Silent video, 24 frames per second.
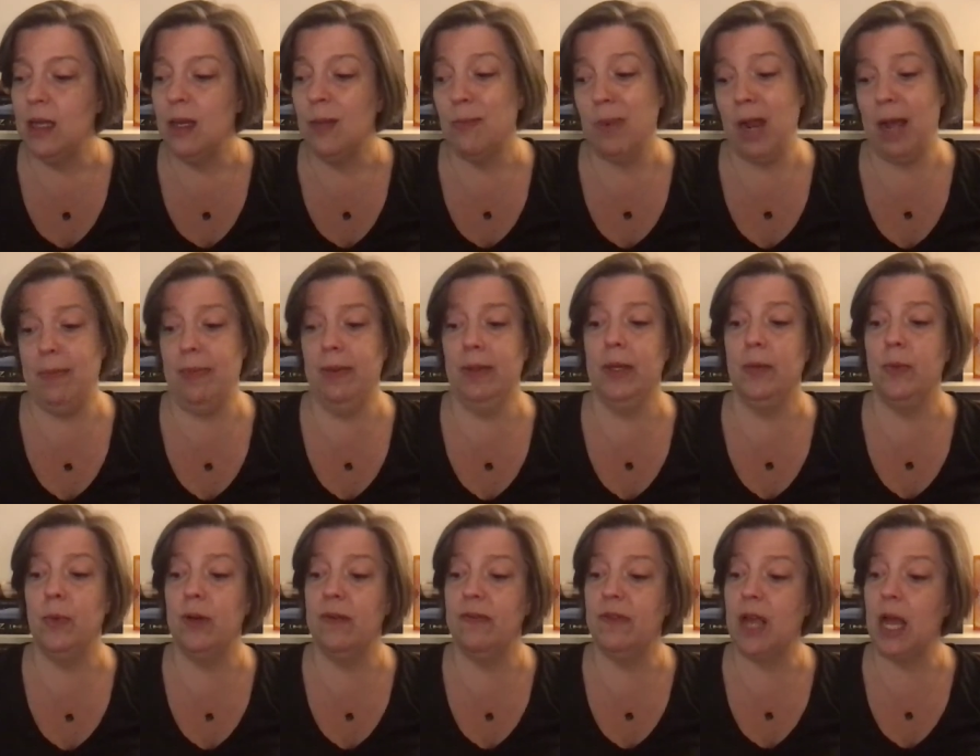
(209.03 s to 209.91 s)
Probably
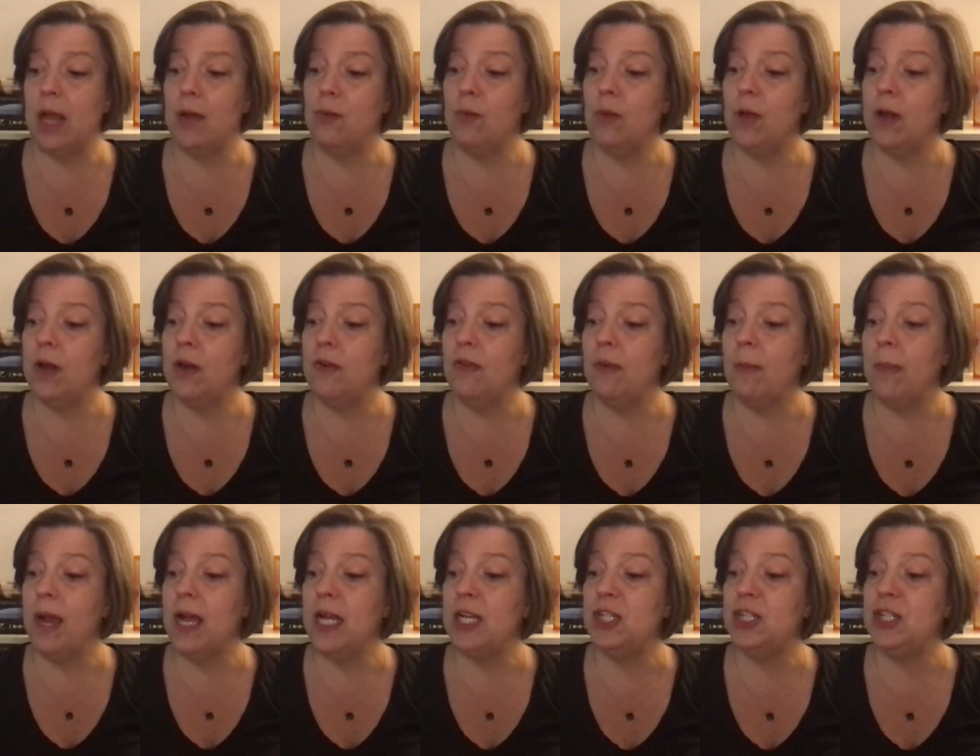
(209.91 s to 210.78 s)
would have gotten run over
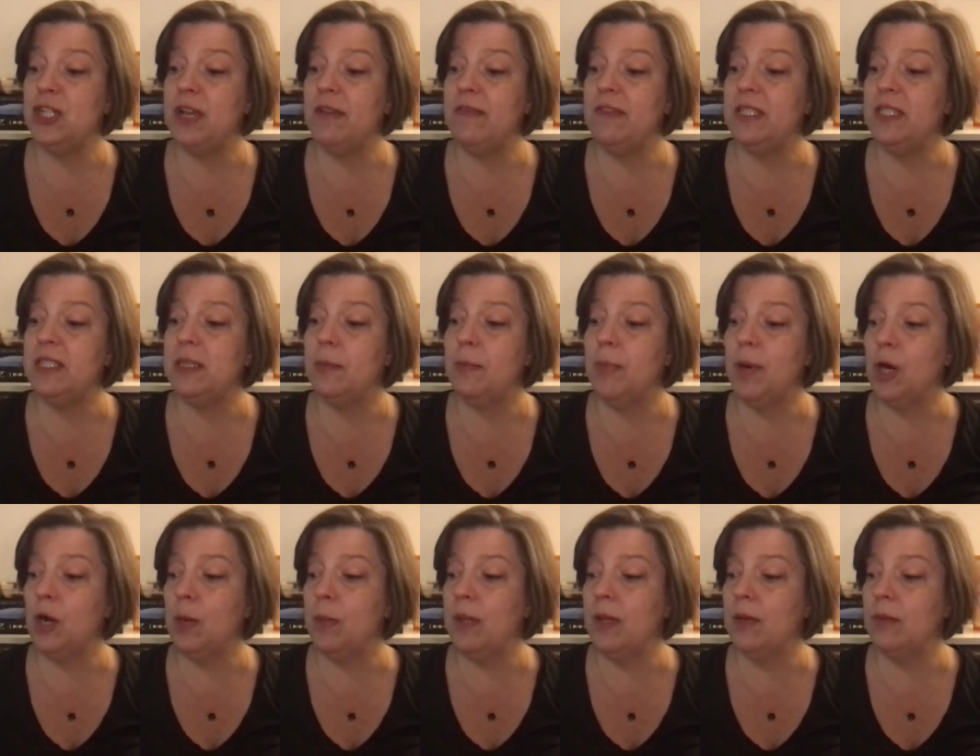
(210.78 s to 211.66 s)
by a Chevy
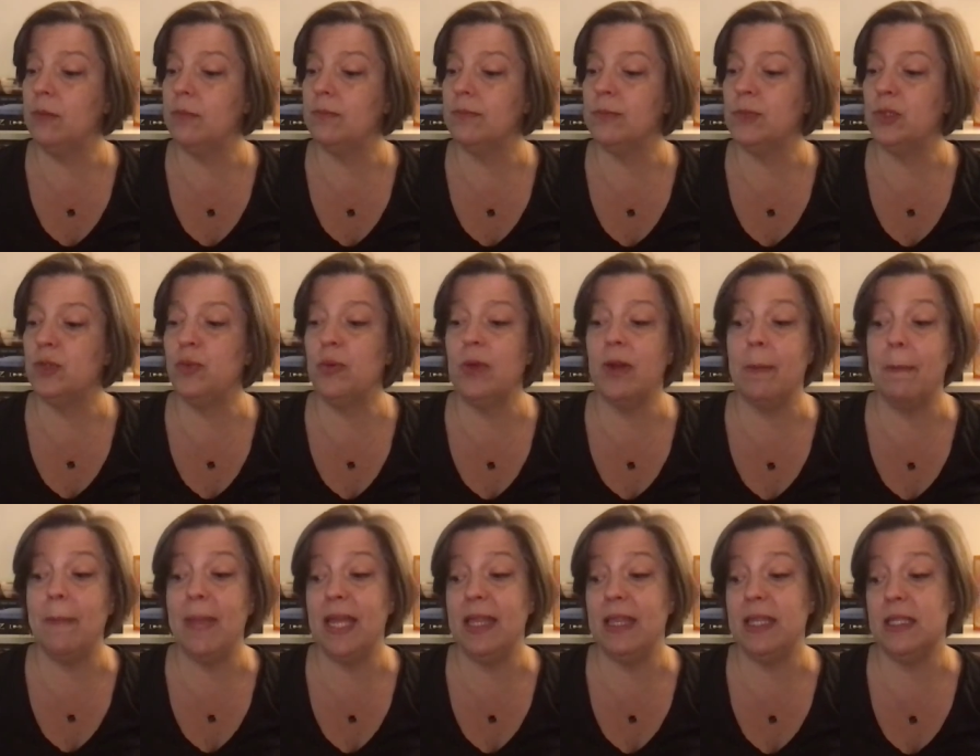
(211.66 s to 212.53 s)
Suburban, which would have
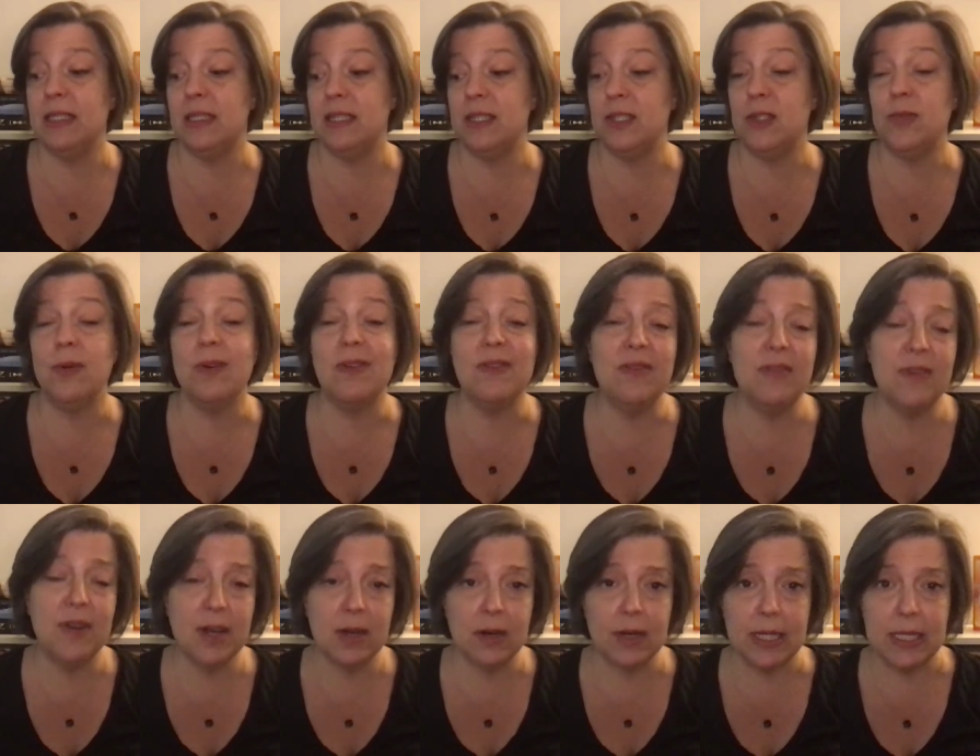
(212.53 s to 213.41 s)
made this into a
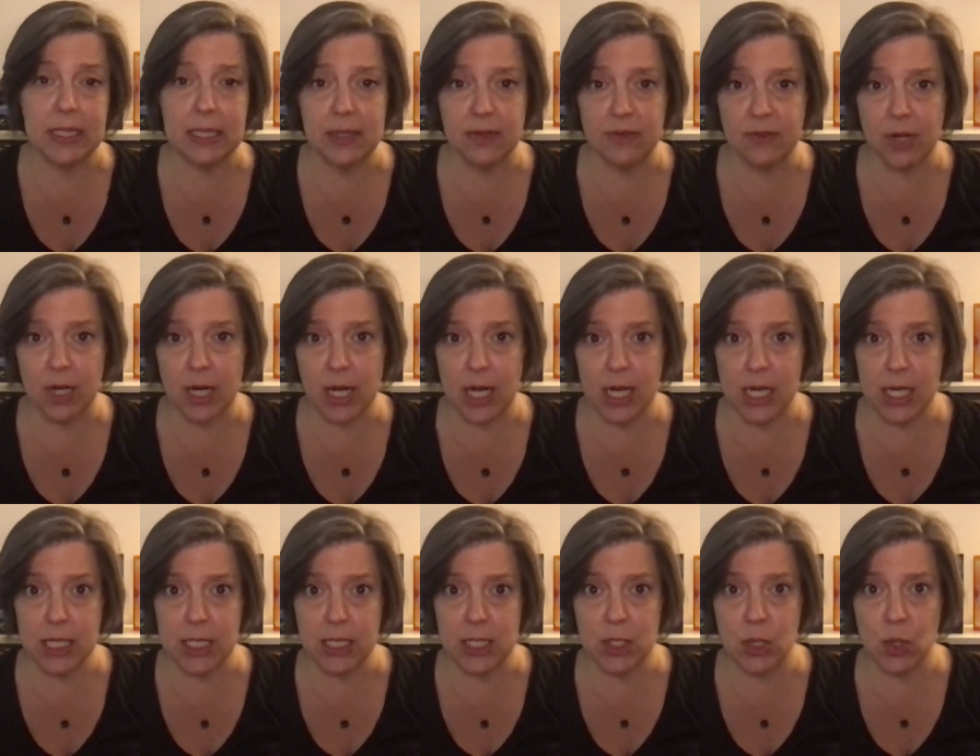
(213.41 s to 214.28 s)
very different
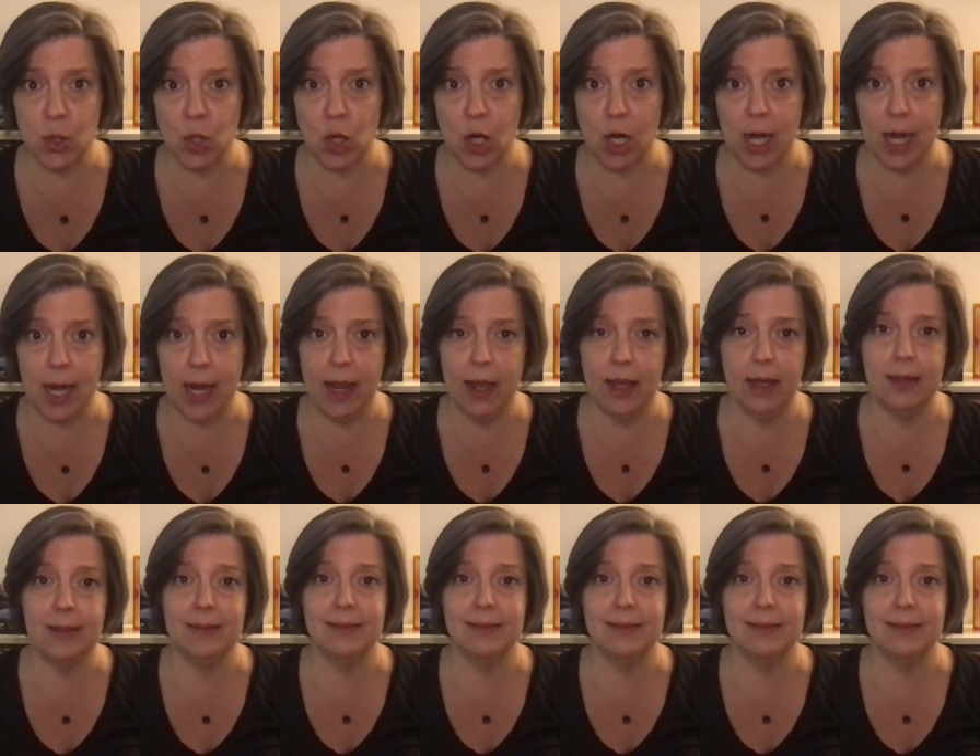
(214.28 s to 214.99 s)
kind of story.